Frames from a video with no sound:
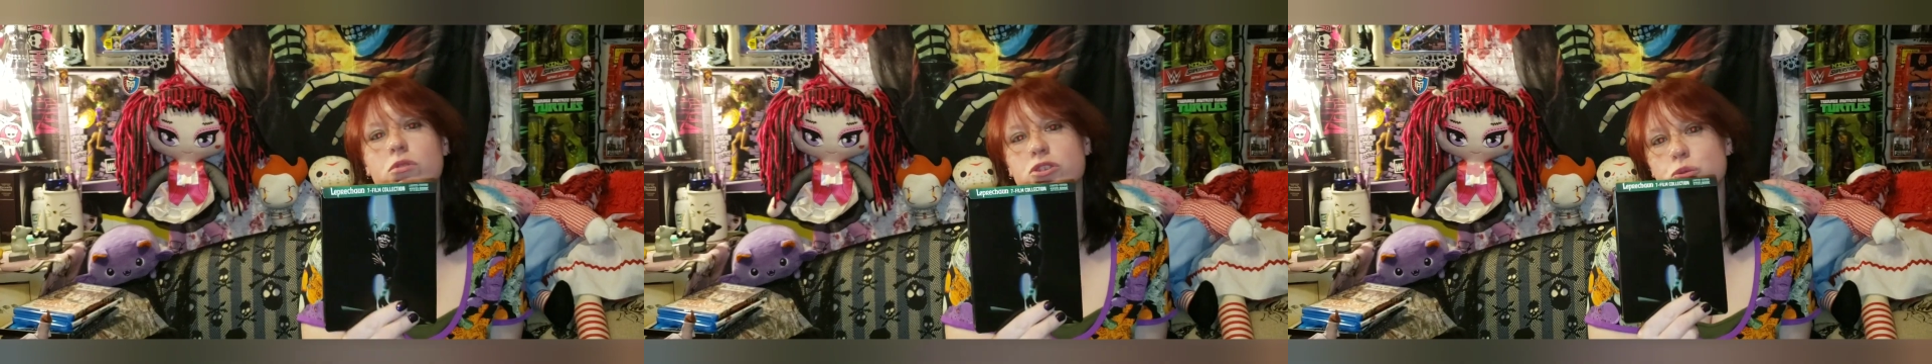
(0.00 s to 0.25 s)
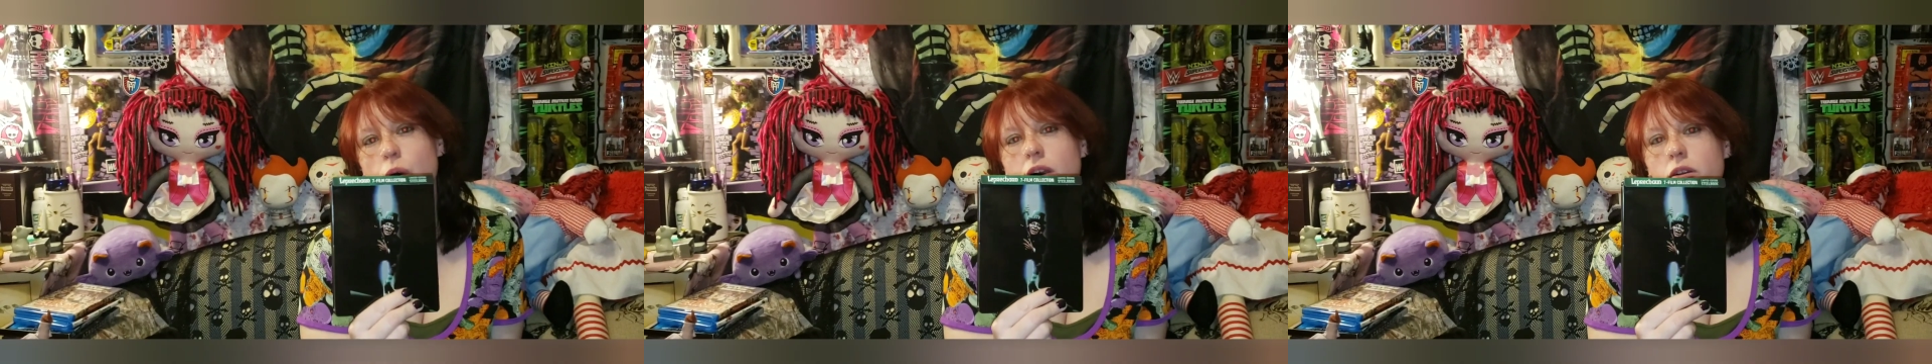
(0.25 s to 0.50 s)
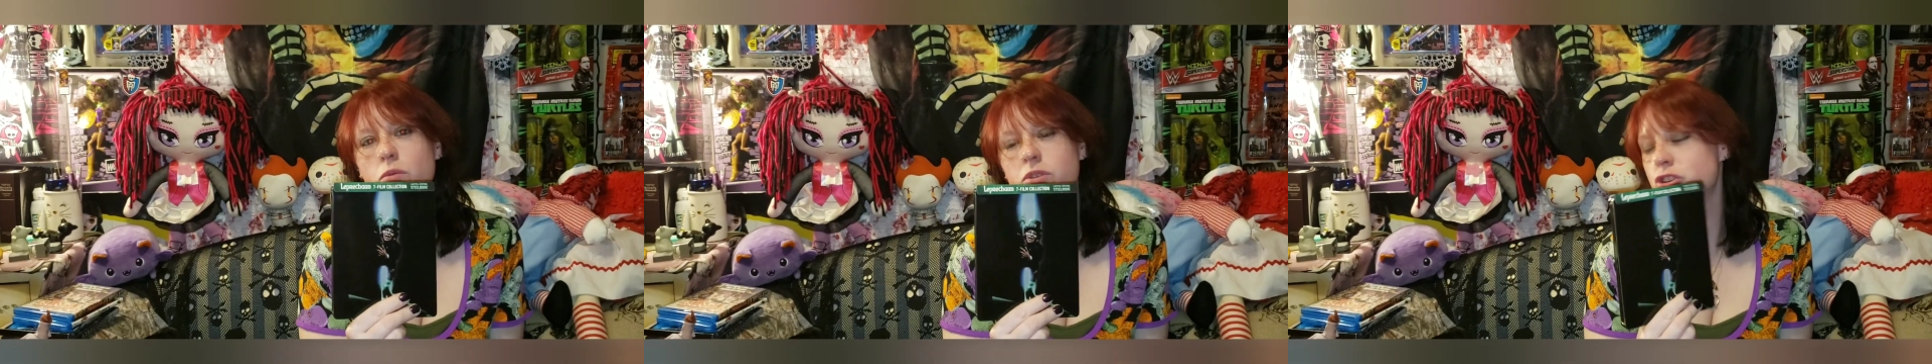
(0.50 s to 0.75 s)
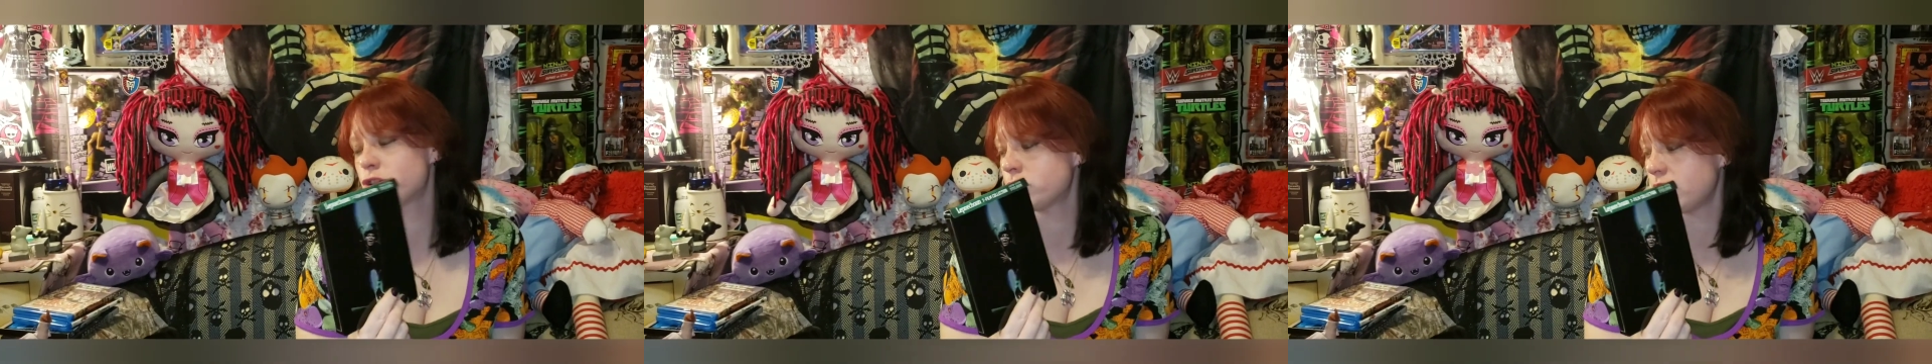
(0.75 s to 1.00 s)
Hornswoggle,
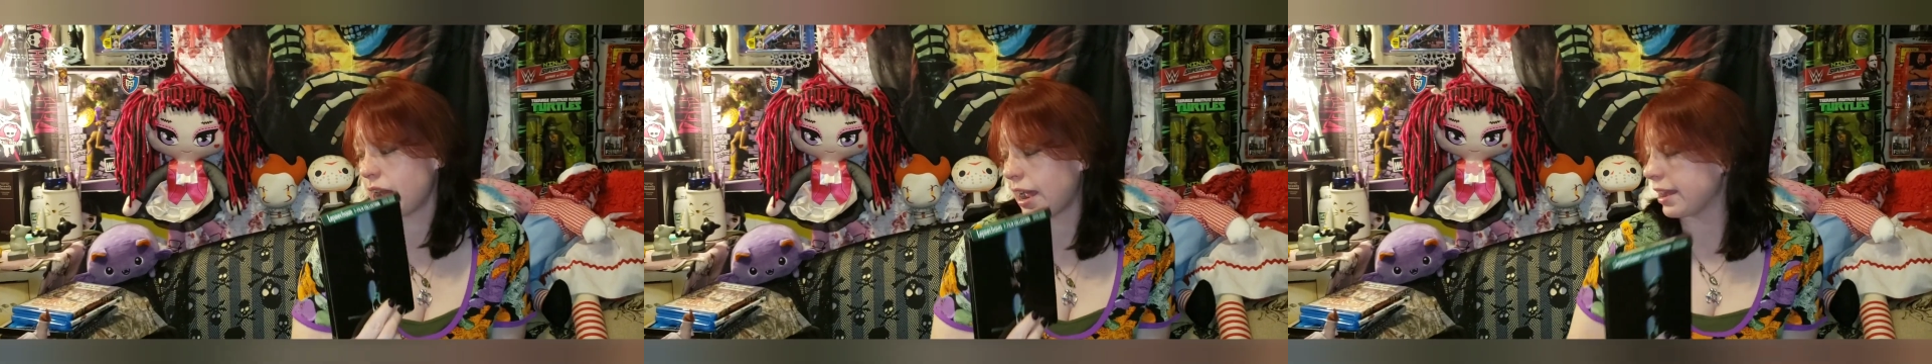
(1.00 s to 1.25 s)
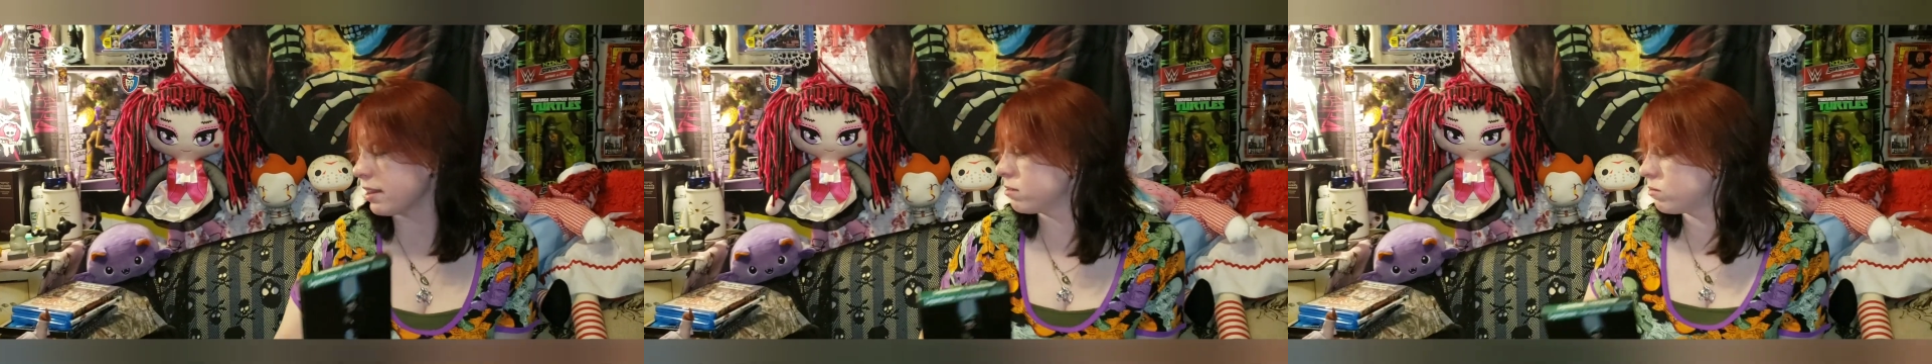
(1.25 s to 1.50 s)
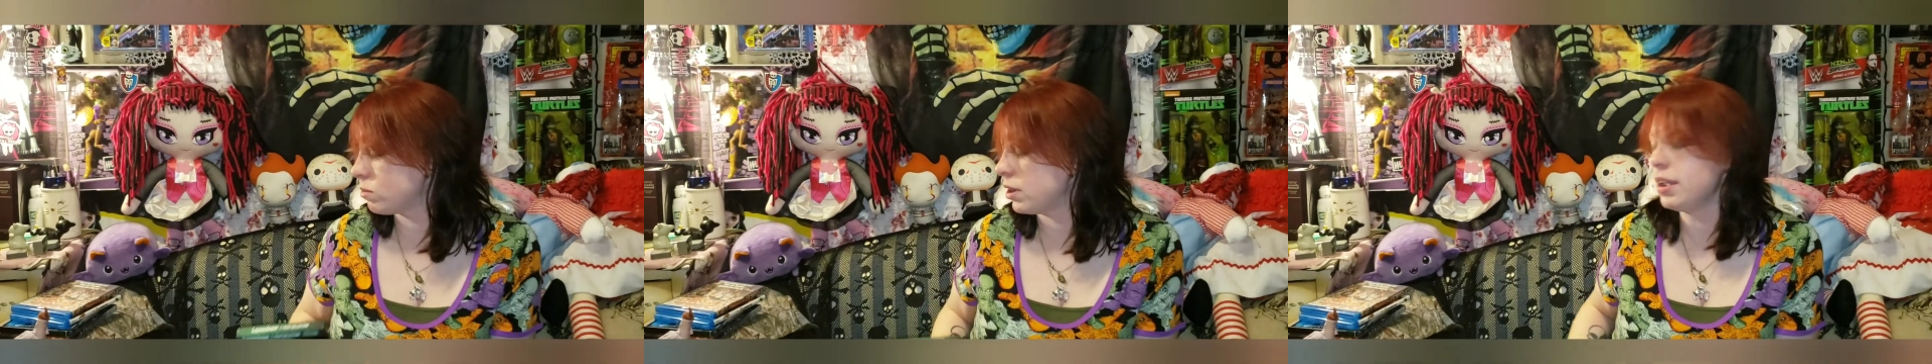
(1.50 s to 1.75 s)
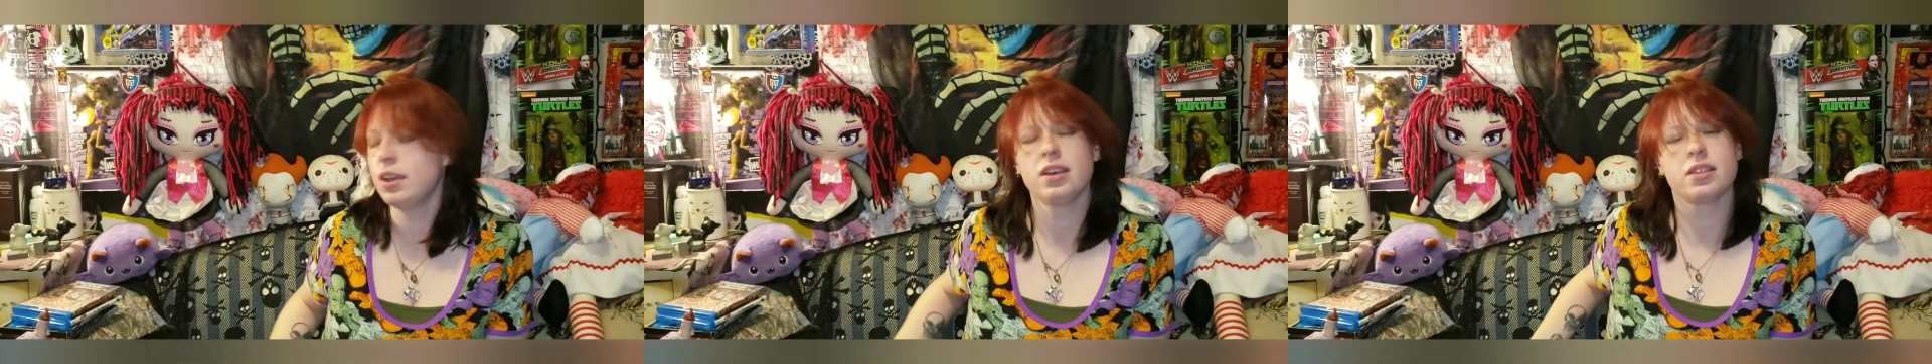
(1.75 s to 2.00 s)
which I
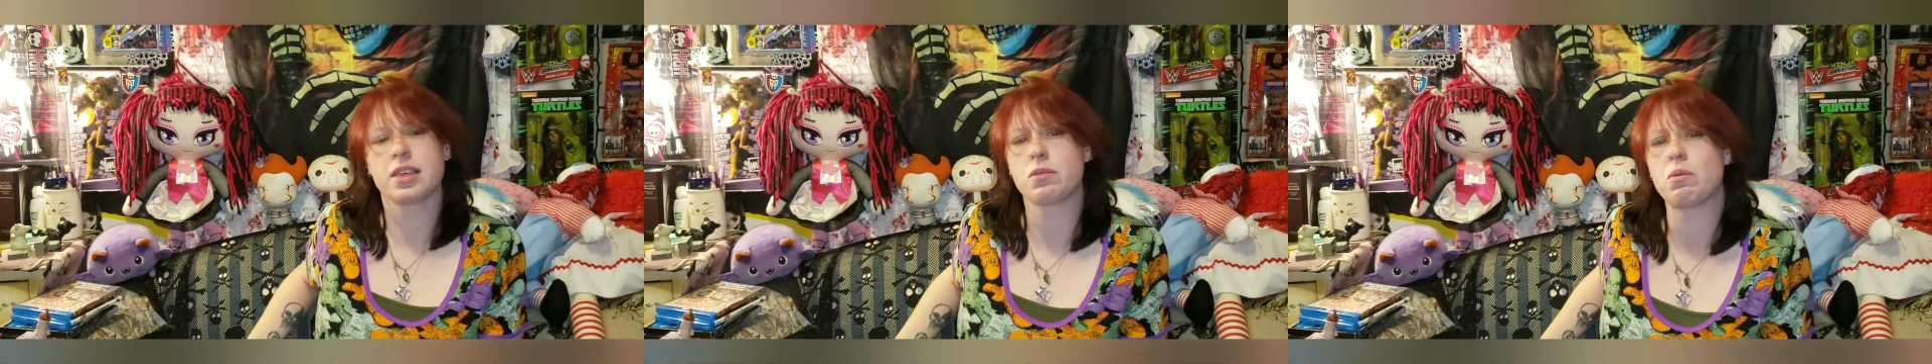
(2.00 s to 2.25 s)
think